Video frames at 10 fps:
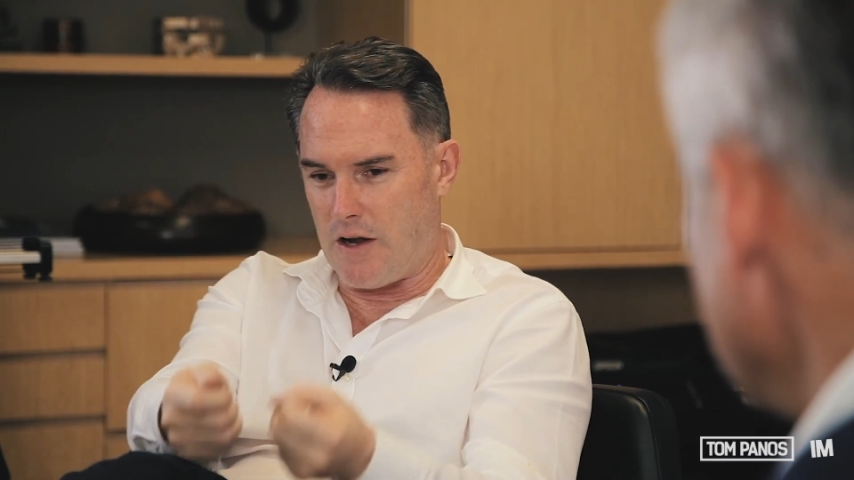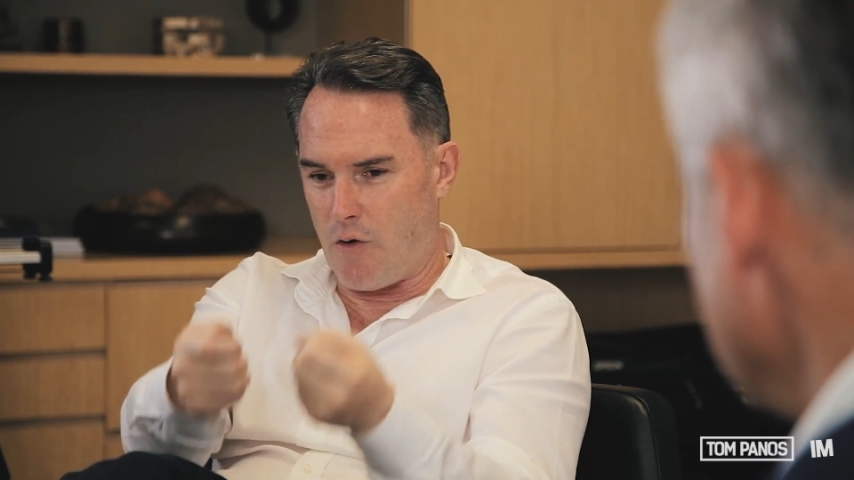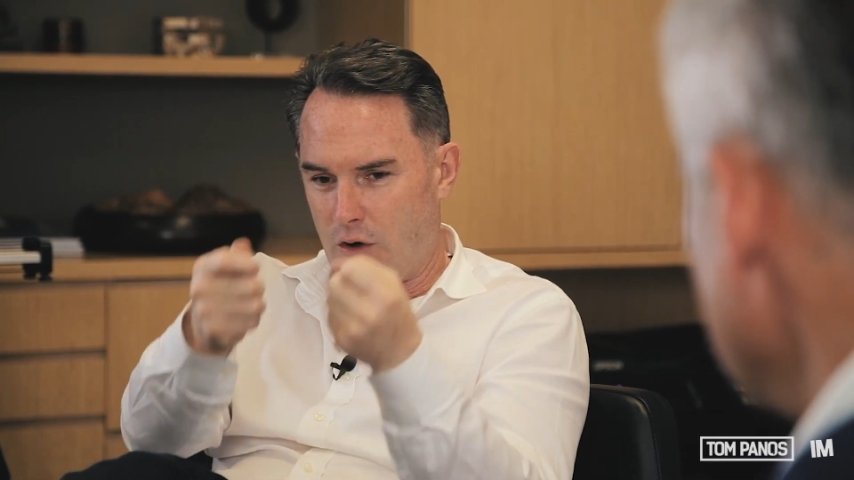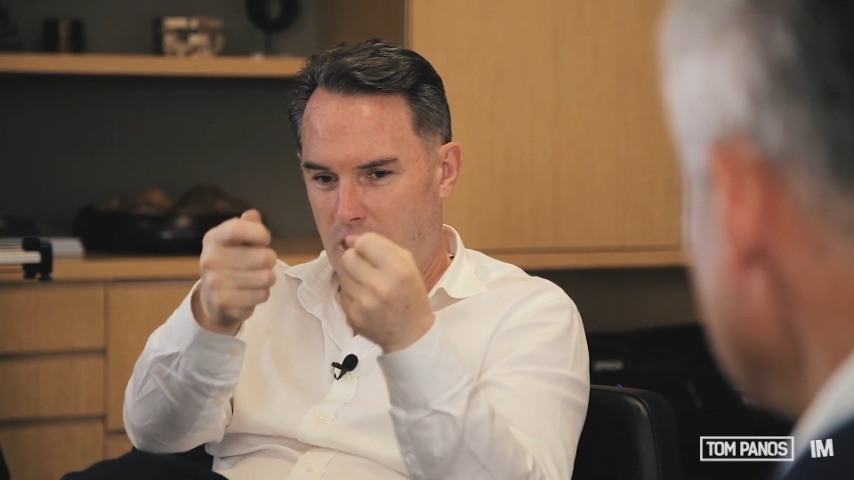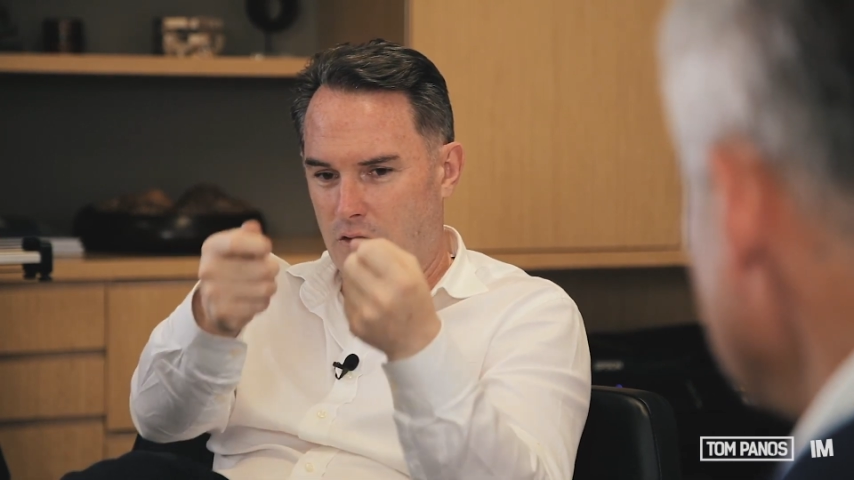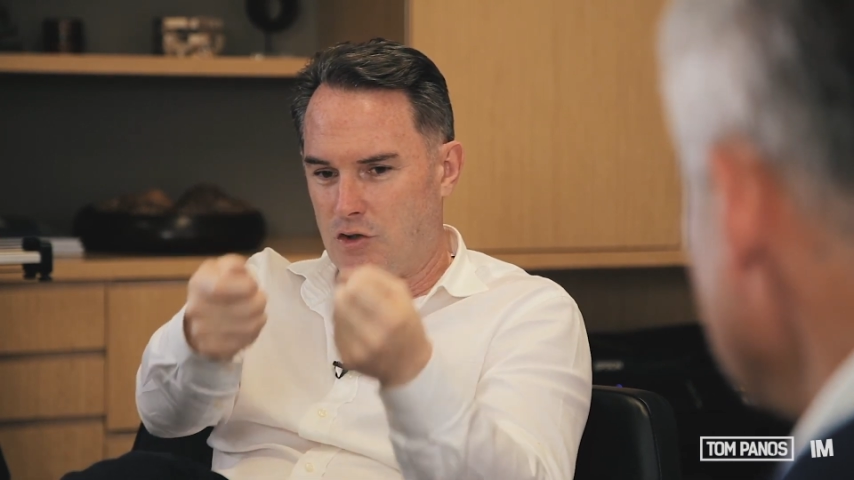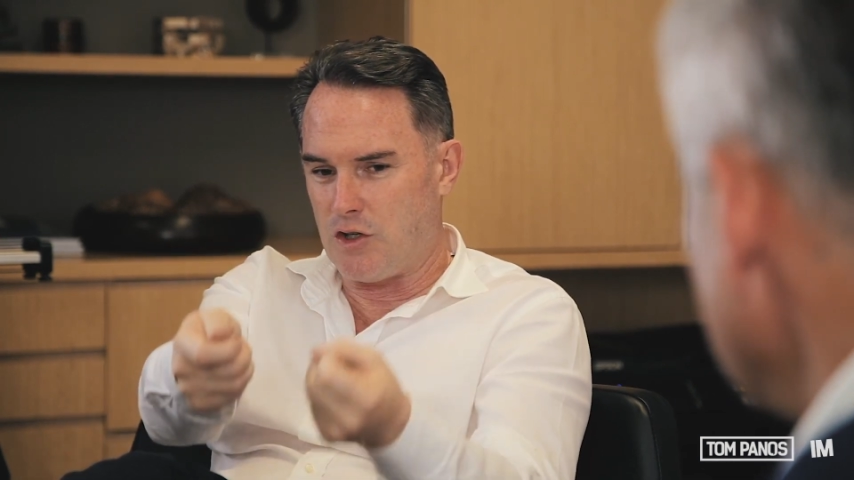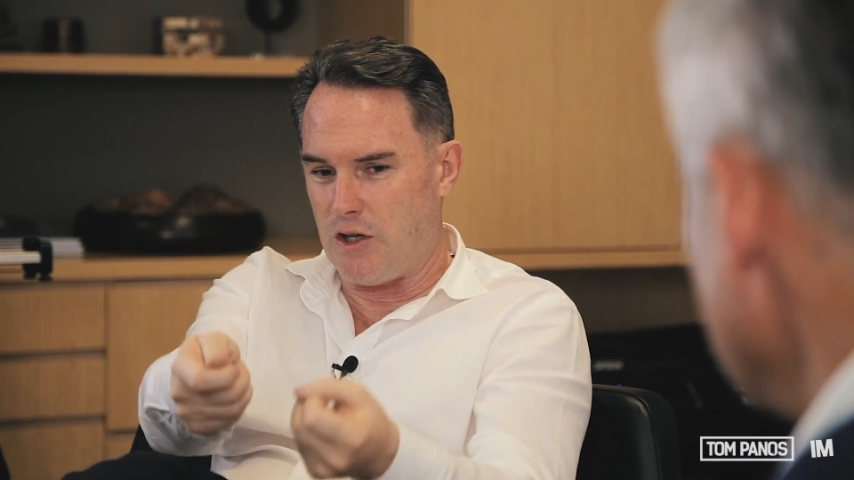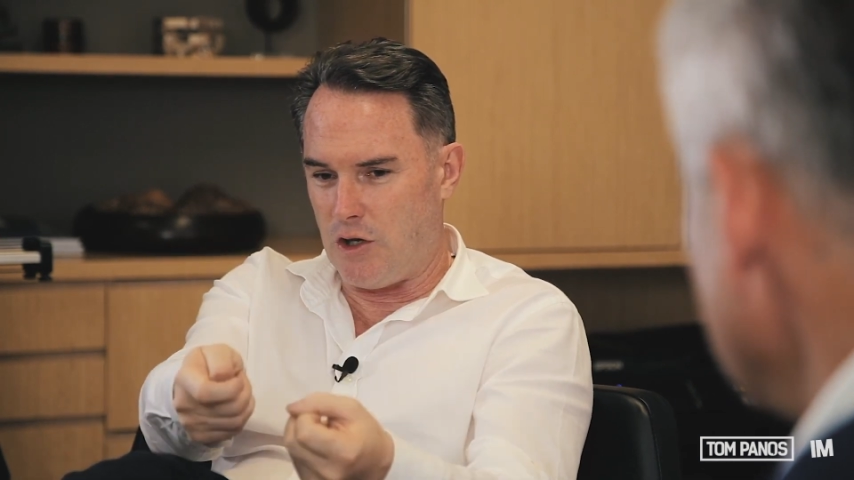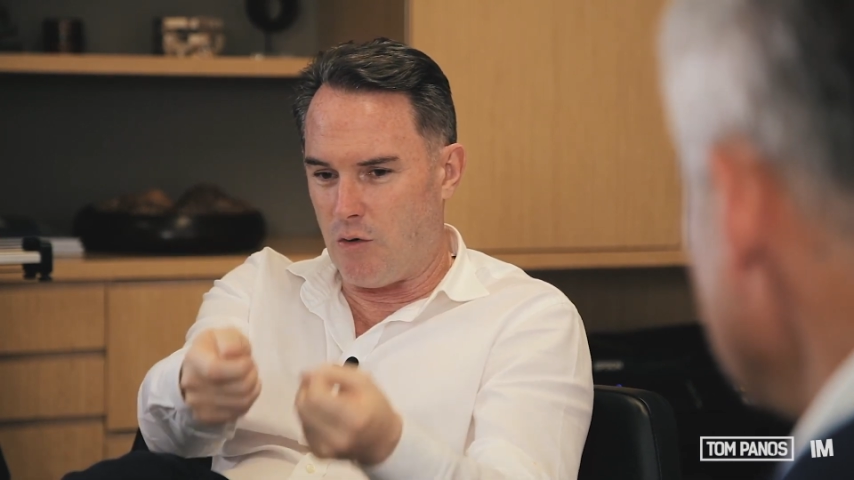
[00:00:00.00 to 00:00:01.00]
I will
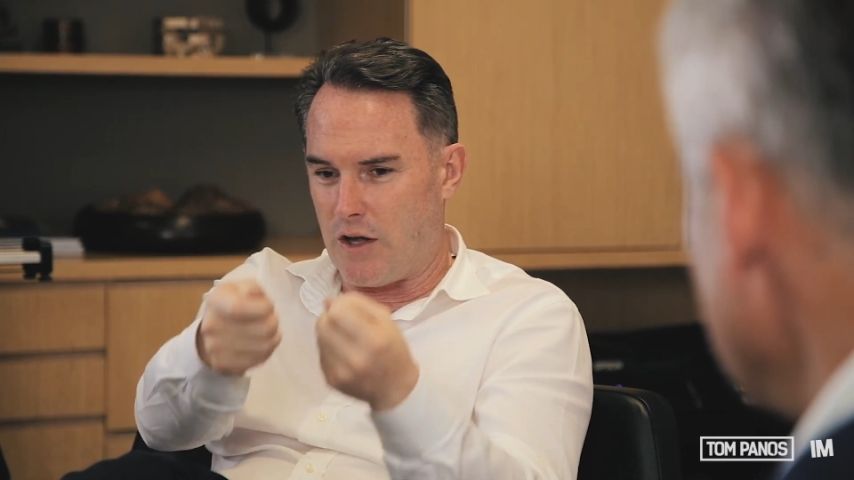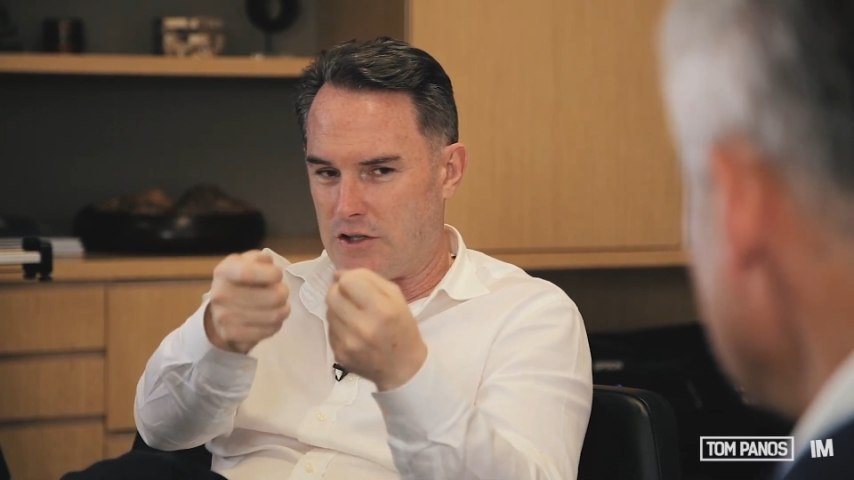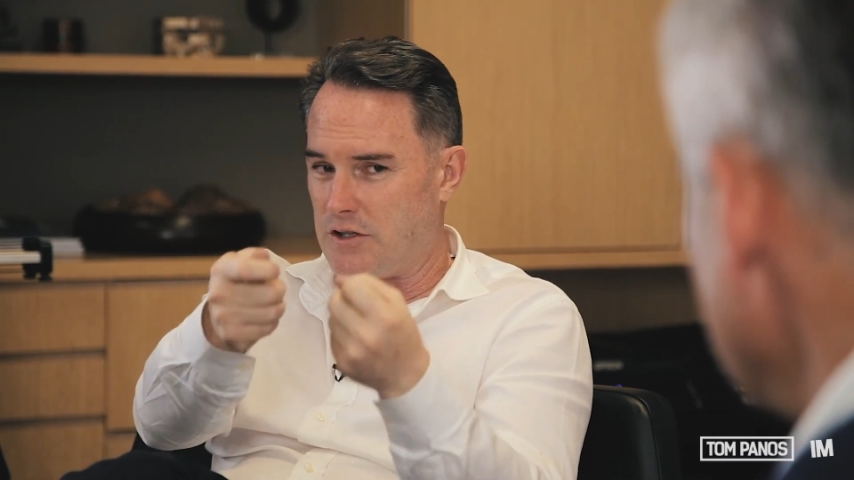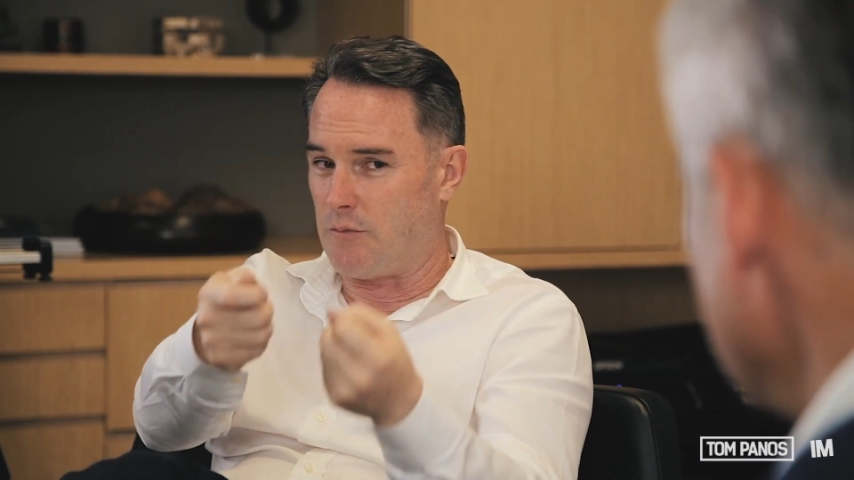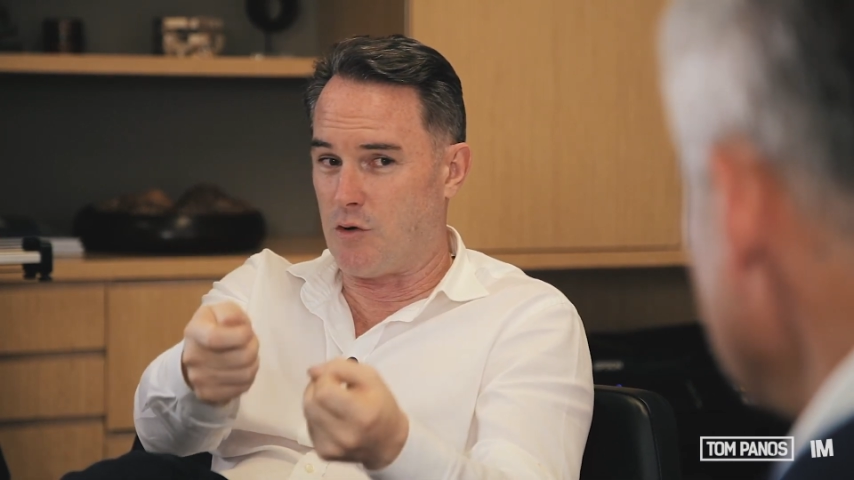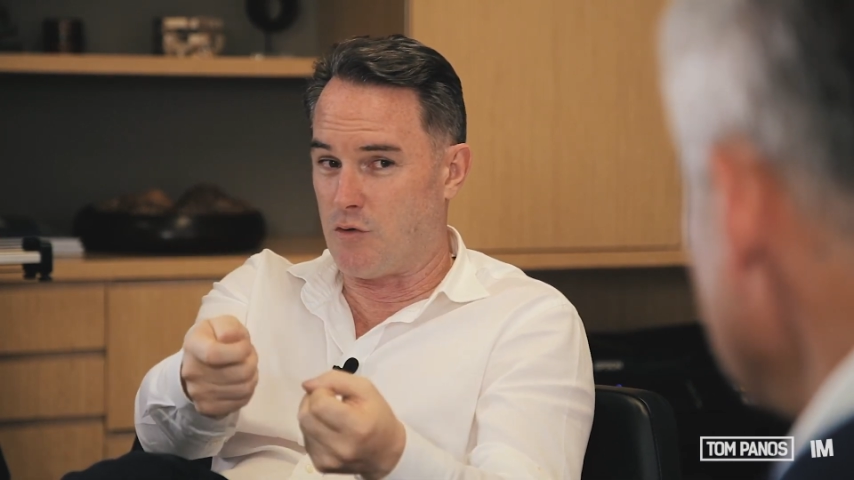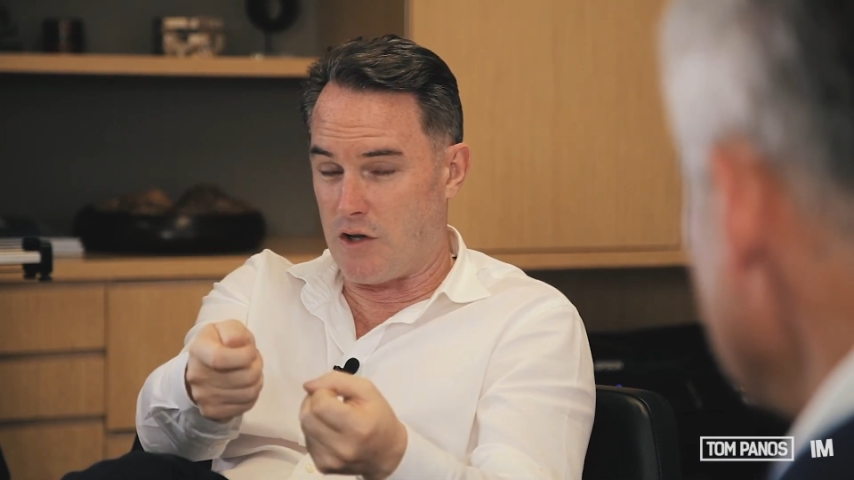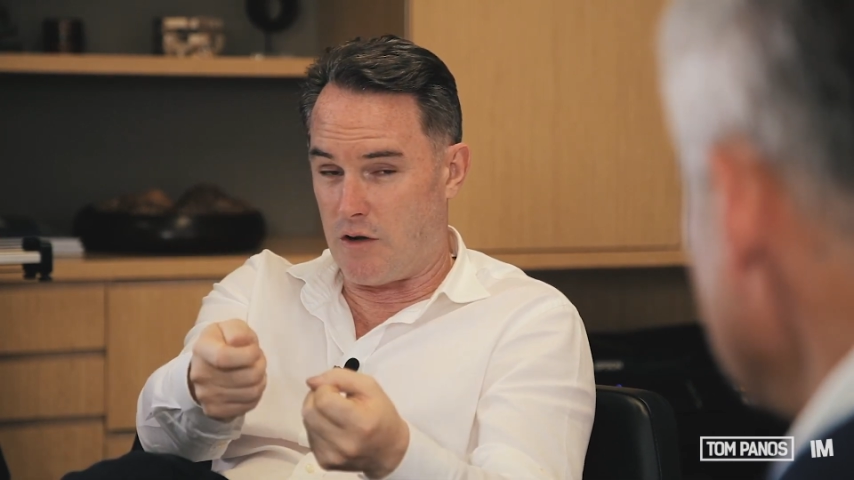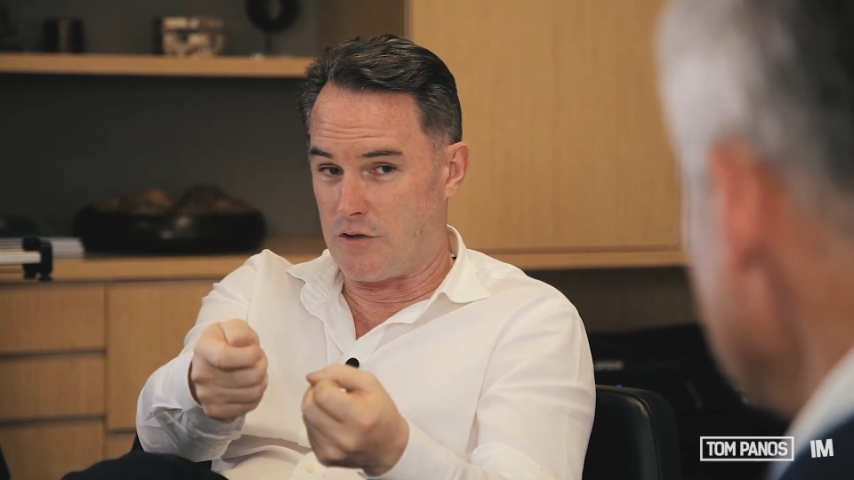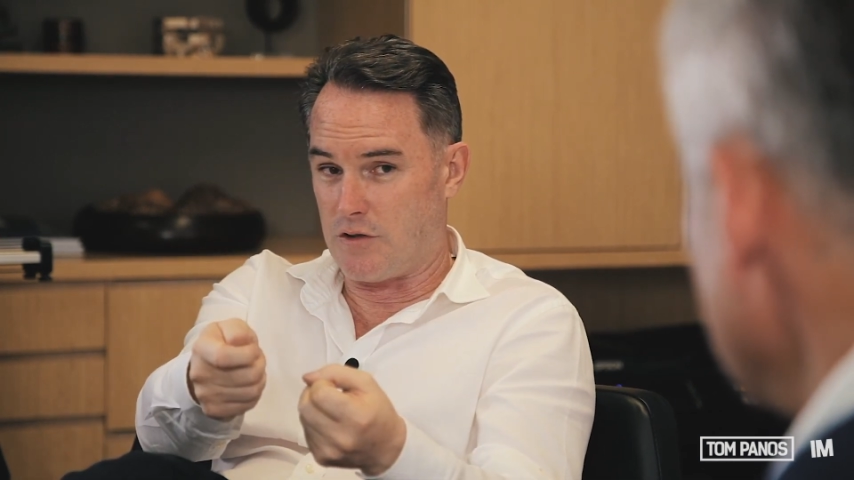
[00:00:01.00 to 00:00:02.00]
guarantee you, you'll get similar
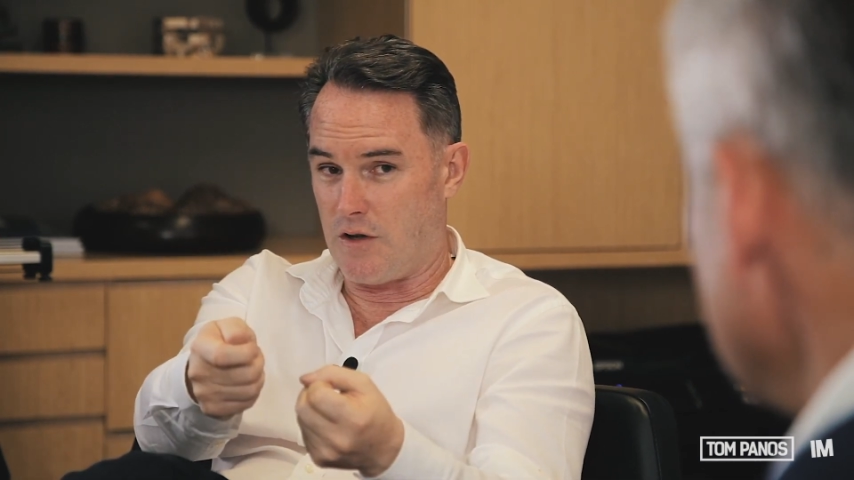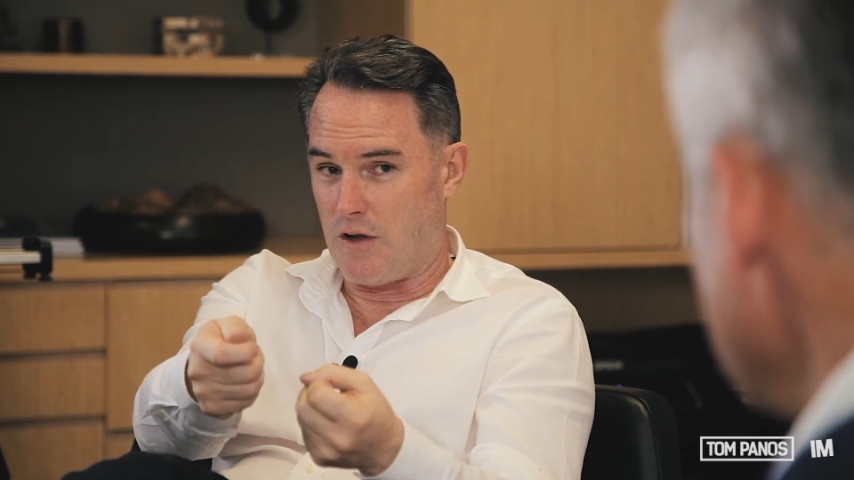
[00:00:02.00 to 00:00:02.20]
results.